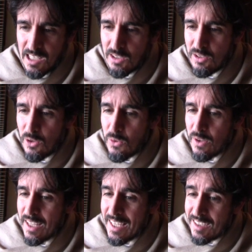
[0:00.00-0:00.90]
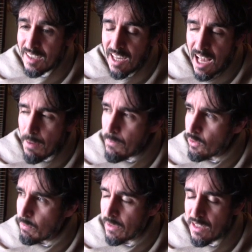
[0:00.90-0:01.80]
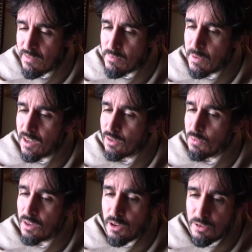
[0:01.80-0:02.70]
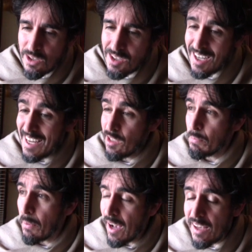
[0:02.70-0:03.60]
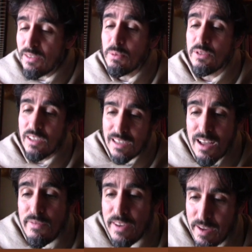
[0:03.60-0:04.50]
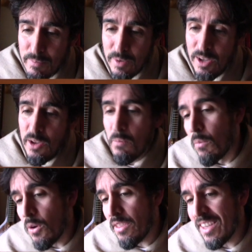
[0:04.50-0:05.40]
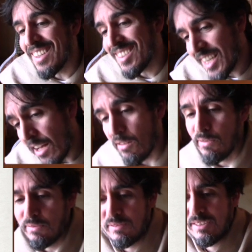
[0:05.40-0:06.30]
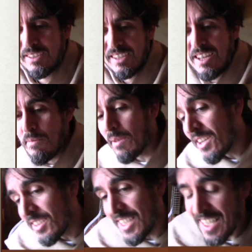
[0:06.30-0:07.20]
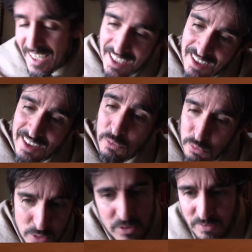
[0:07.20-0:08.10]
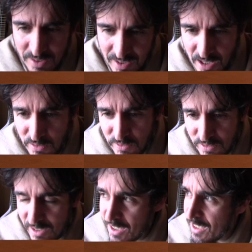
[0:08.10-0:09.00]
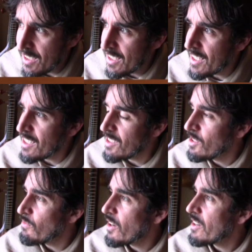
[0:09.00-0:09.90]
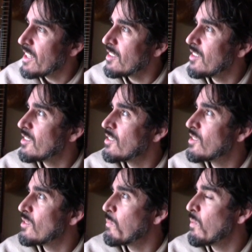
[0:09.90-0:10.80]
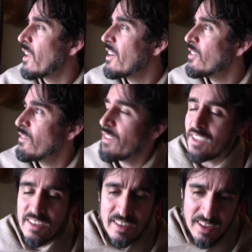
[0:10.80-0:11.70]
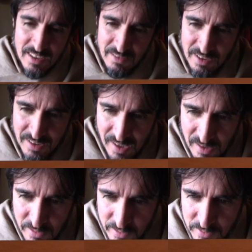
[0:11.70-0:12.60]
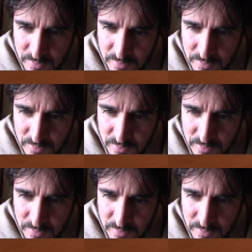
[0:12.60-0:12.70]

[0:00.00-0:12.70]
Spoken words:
So he's the topmost beloved because with Krishna it's possible to love him more than the self, because he is the root of the self. He's the very supplier of the existence of the self.